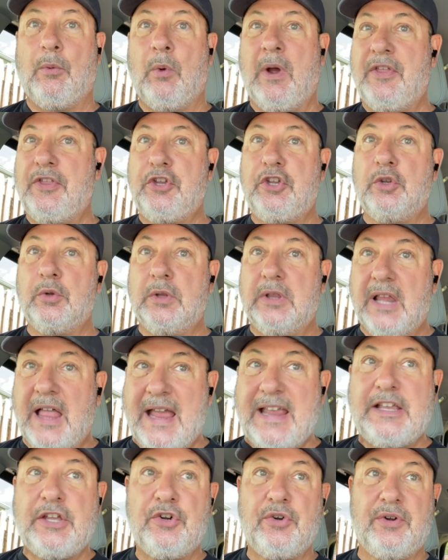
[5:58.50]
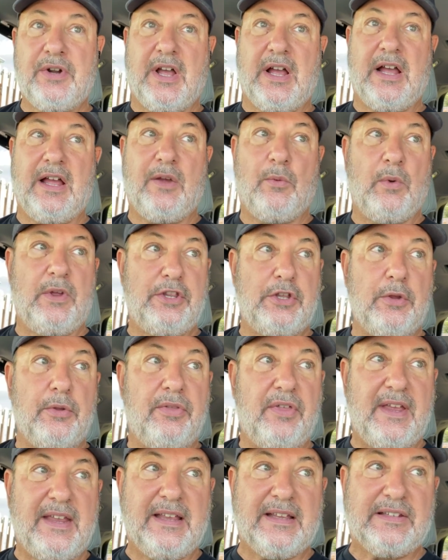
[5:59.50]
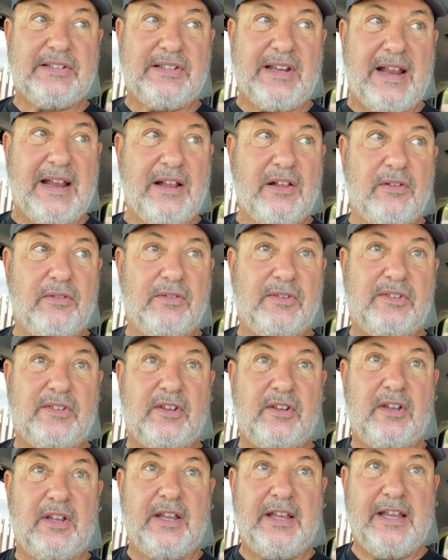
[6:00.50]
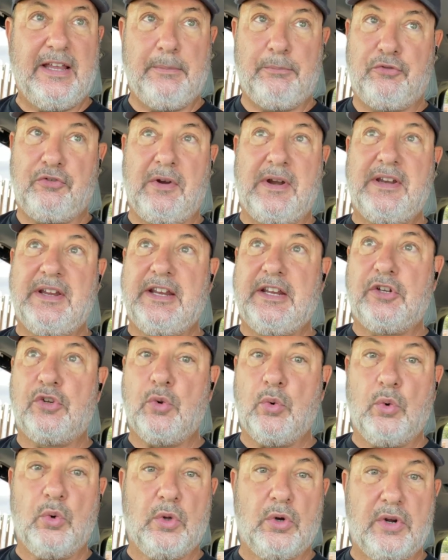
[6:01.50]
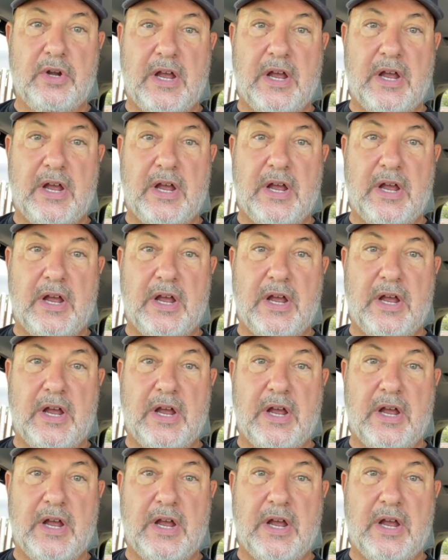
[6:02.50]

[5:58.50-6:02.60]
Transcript: whether you like it or not, whether you think it sounds hip, trendy, and cool